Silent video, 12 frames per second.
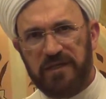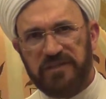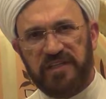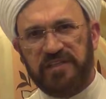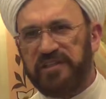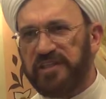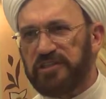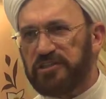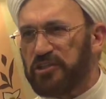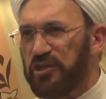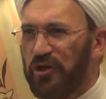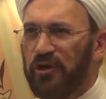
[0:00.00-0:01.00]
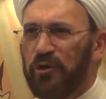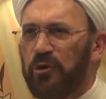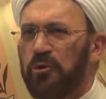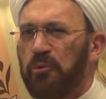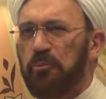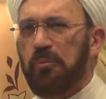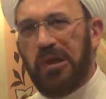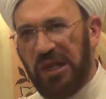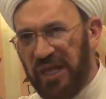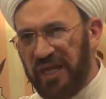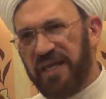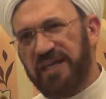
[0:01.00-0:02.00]
then there is no
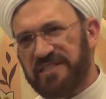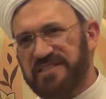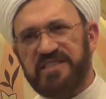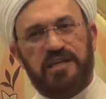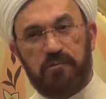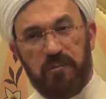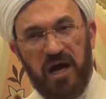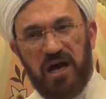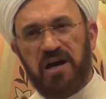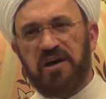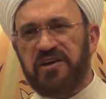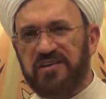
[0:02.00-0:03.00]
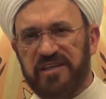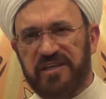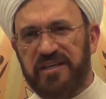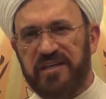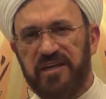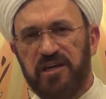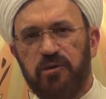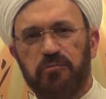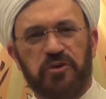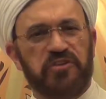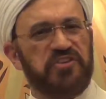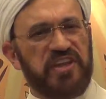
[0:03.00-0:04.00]
place among the
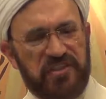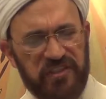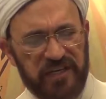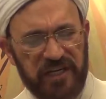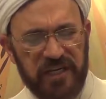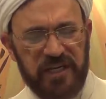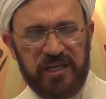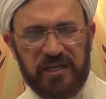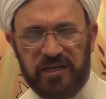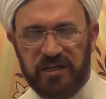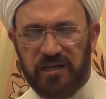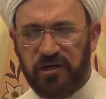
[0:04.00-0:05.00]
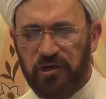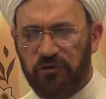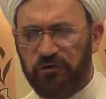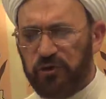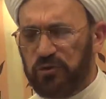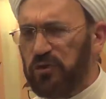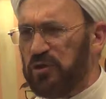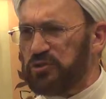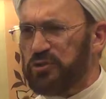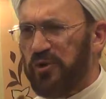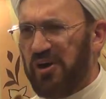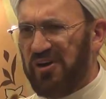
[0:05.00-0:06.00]
muntadireen for those
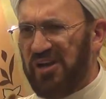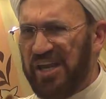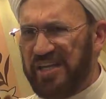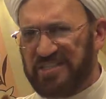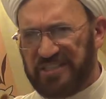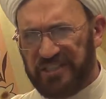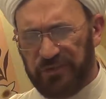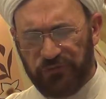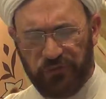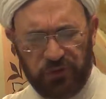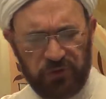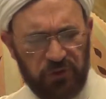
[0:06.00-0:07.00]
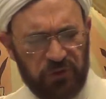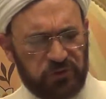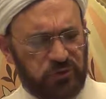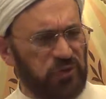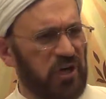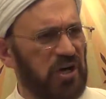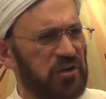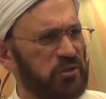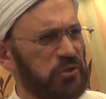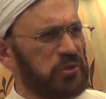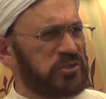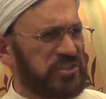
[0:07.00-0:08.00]
who are lazy, for those who are
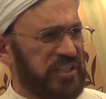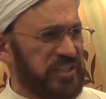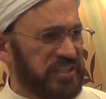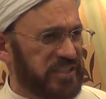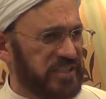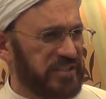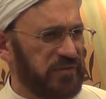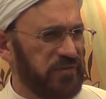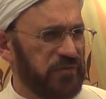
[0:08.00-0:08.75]
useless,